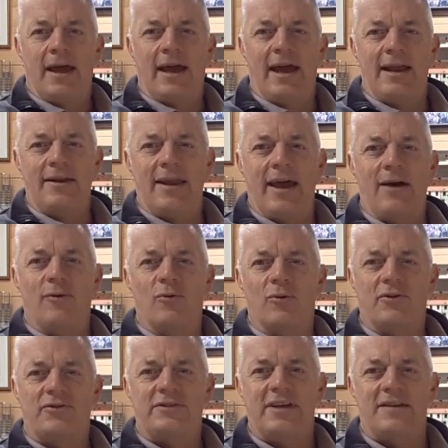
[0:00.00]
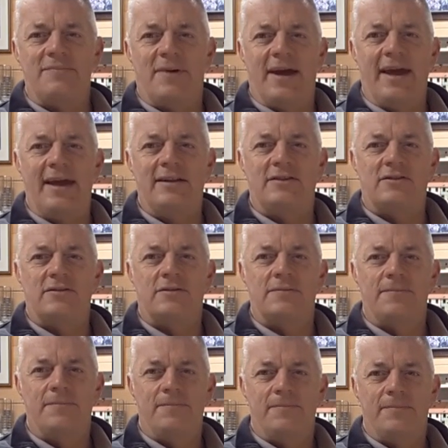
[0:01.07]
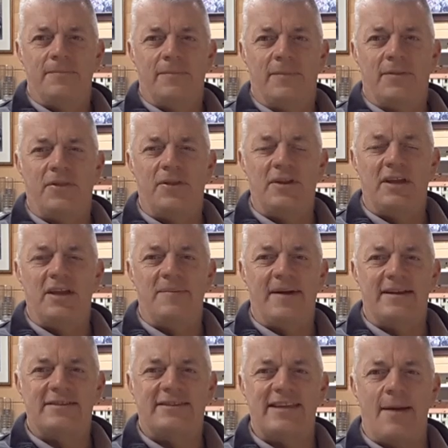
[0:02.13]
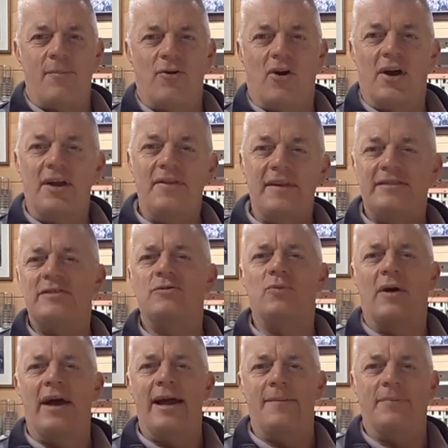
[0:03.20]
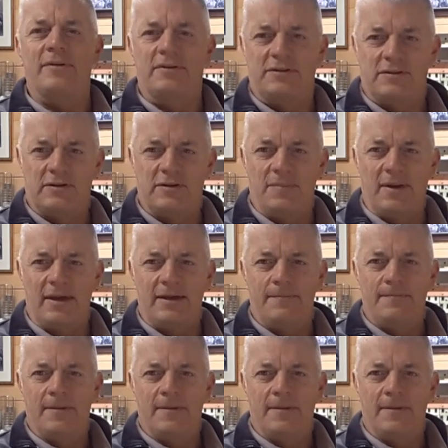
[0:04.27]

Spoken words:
and now all of a sudden my head's thinking about samurai, and this is what happens to me.